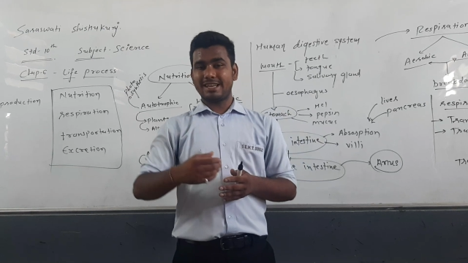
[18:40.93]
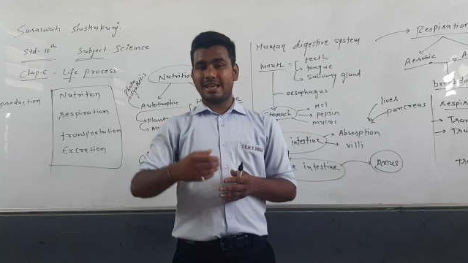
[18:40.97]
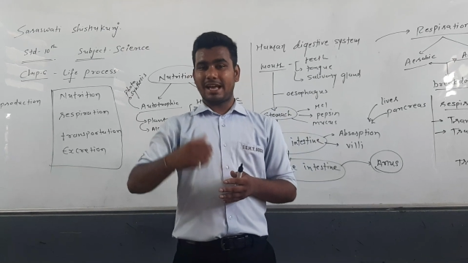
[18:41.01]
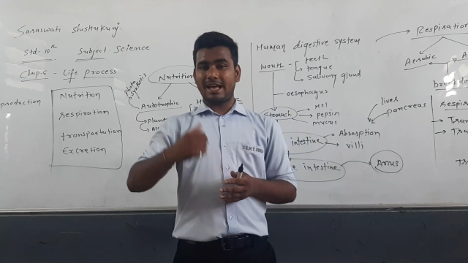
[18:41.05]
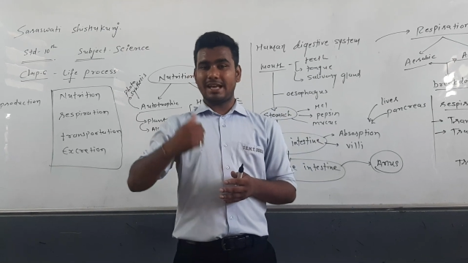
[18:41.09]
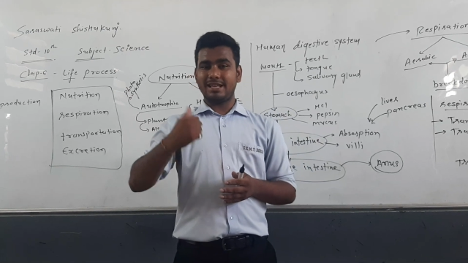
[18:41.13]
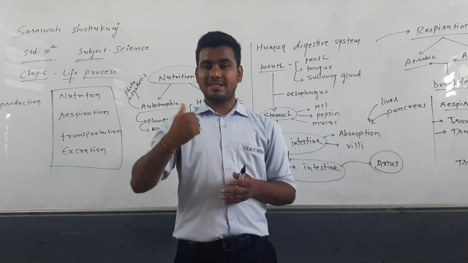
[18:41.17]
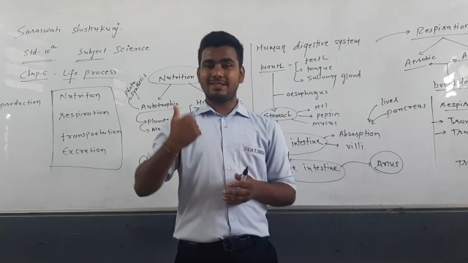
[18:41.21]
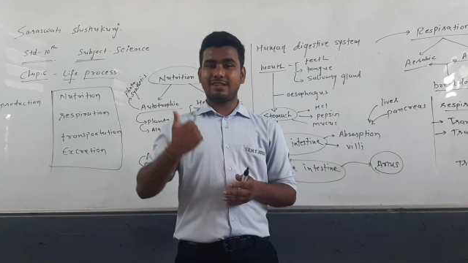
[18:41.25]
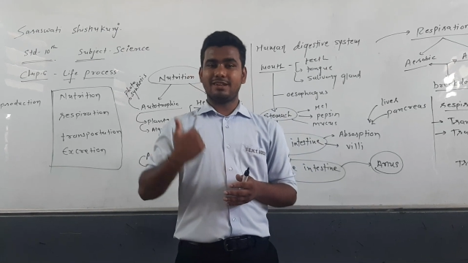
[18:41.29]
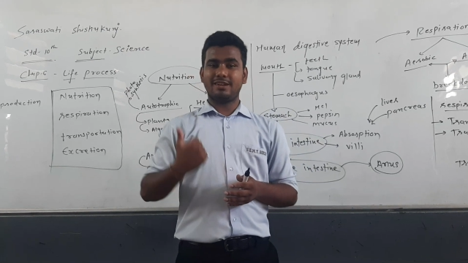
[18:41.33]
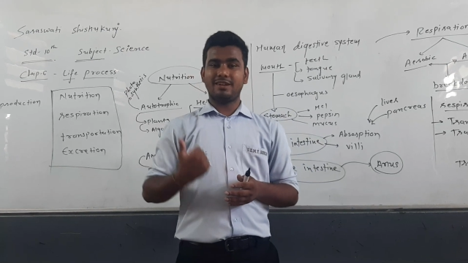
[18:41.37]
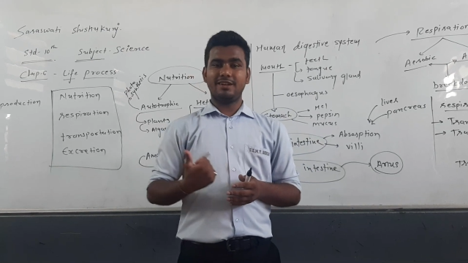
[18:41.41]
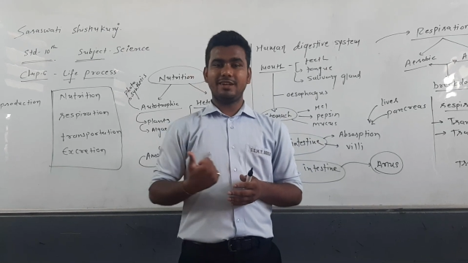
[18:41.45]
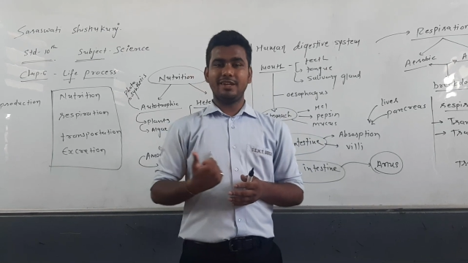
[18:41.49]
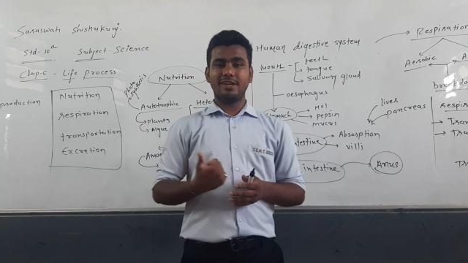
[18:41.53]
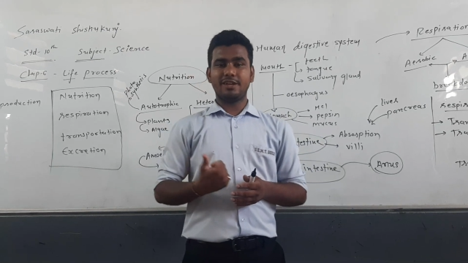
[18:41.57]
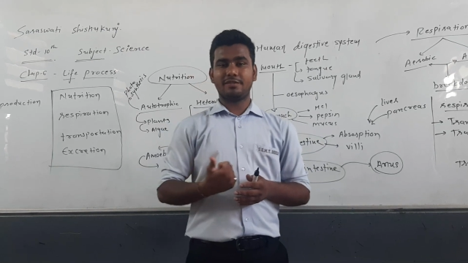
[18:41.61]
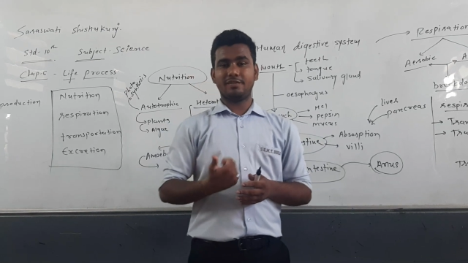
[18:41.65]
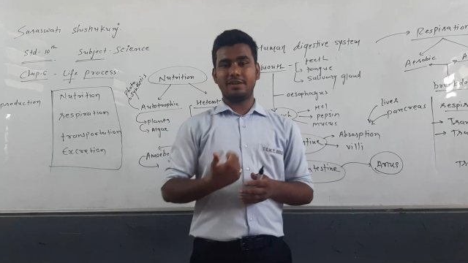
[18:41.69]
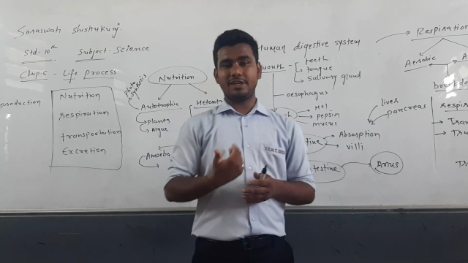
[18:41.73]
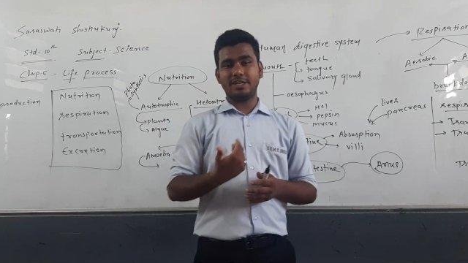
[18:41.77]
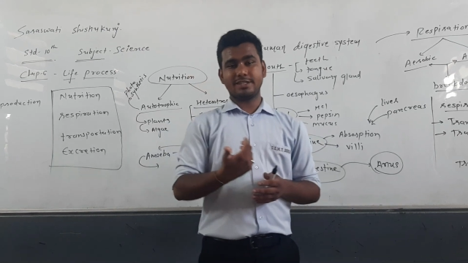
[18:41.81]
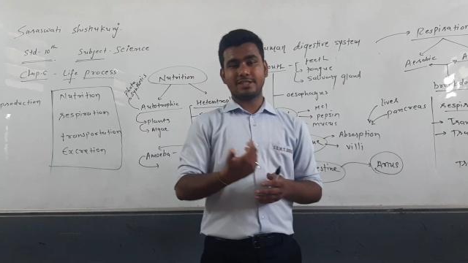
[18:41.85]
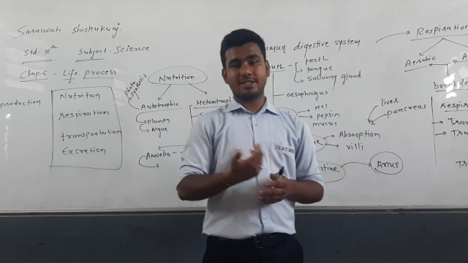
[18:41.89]
as
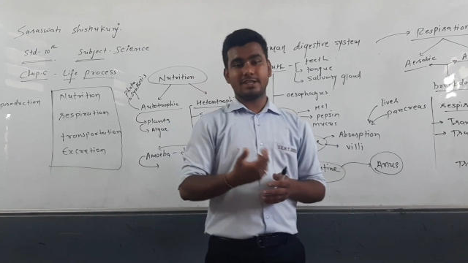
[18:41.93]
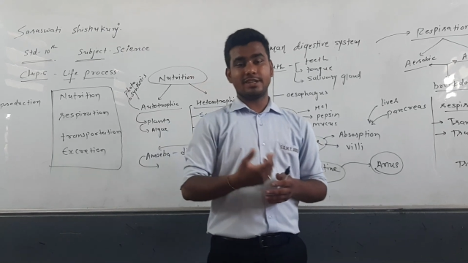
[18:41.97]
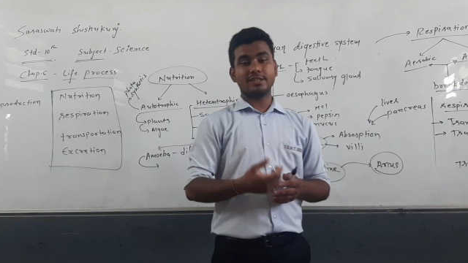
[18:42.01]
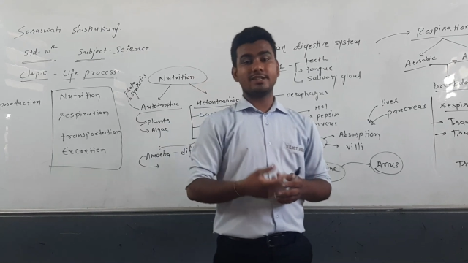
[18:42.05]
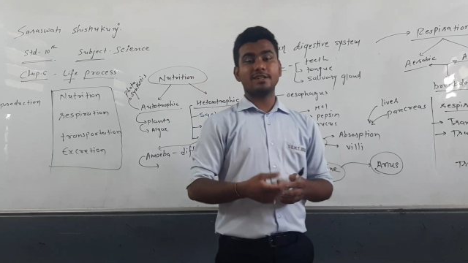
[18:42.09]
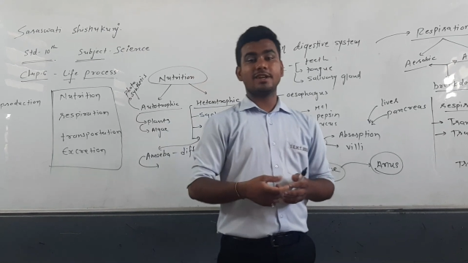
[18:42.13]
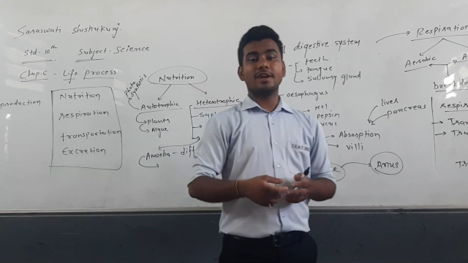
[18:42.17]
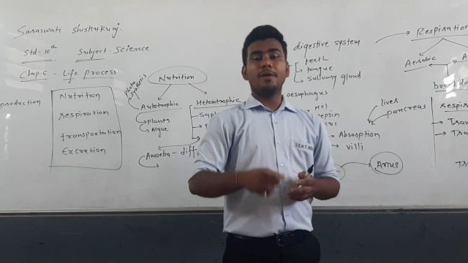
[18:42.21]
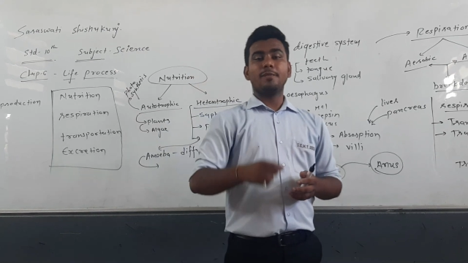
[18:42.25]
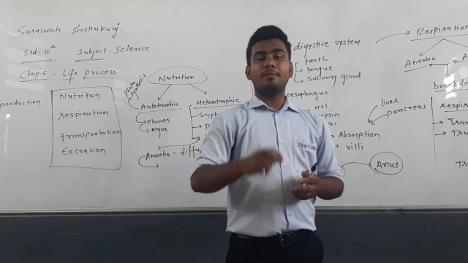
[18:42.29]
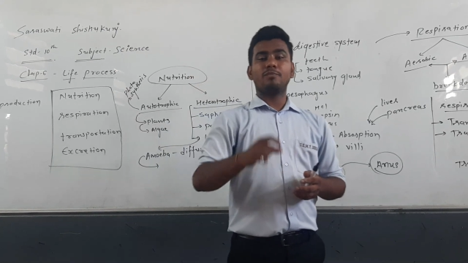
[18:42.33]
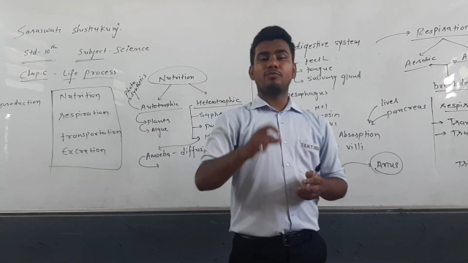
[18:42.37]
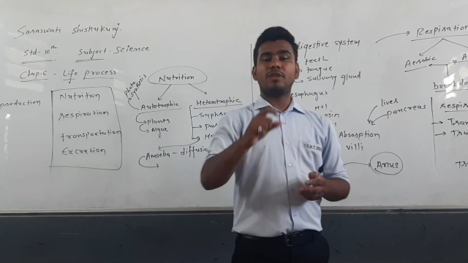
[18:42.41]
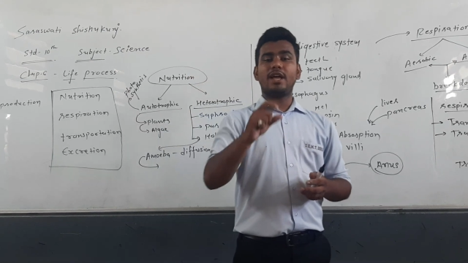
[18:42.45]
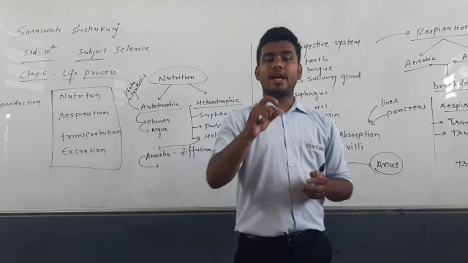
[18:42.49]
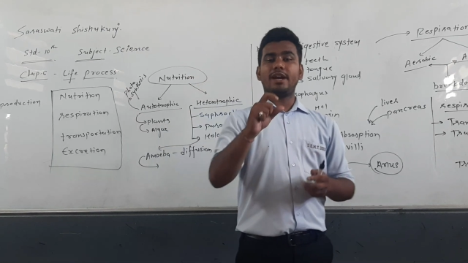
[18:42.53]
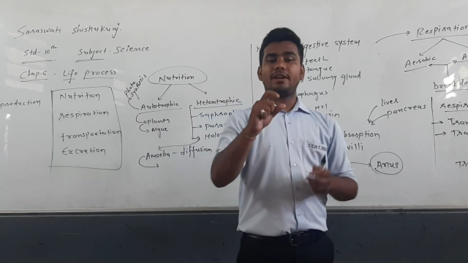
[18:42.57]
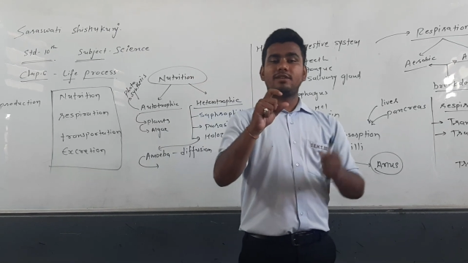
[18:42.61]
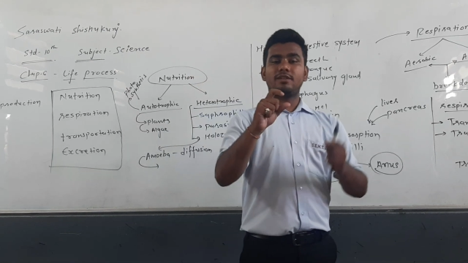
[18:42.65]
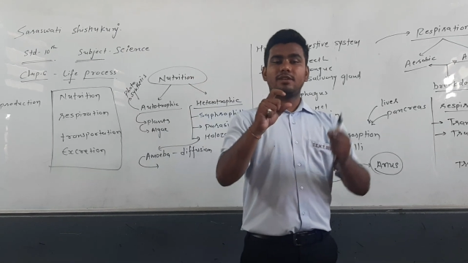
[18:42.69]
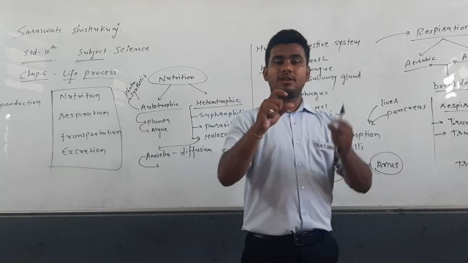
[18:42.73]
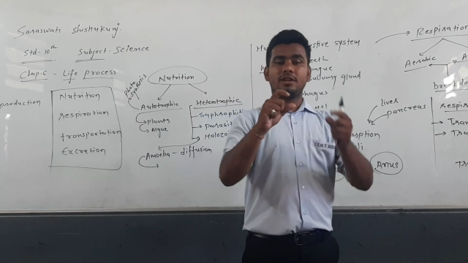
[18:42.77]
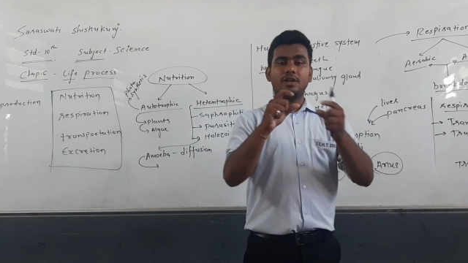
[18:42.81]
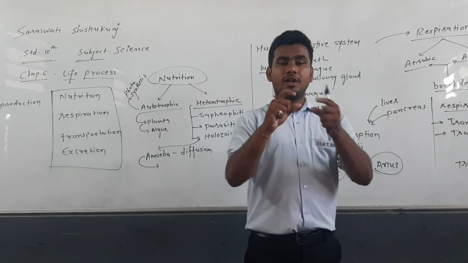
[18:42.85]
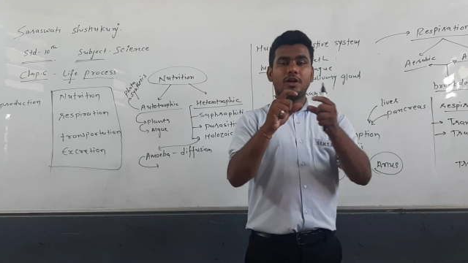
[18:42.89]
earlier we discussed,
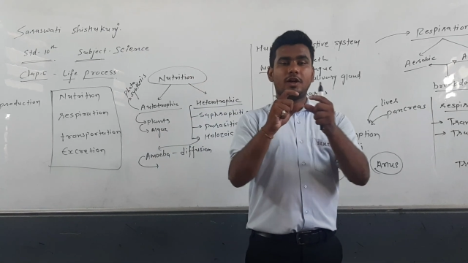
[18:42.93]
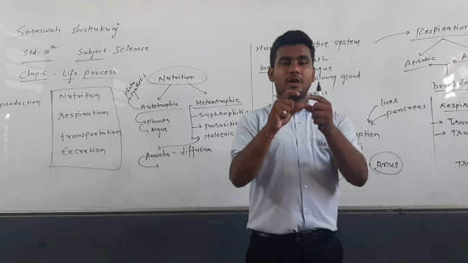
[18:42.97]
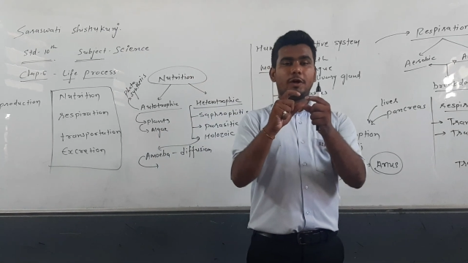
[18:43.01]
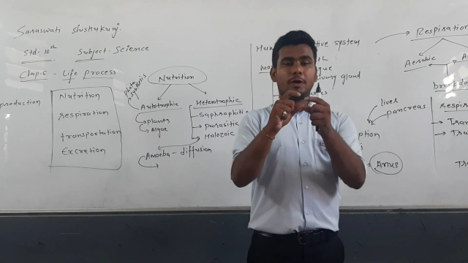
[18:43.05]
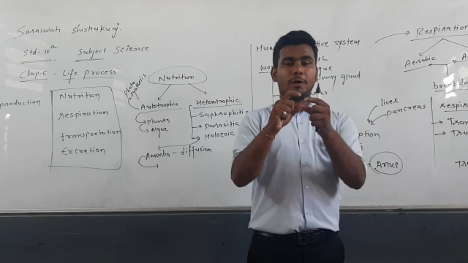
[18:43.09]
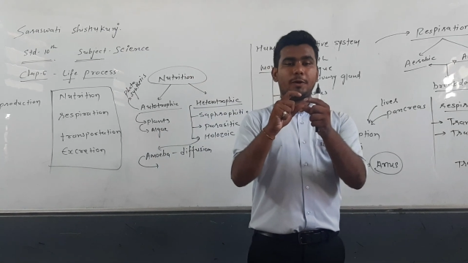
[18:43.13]
that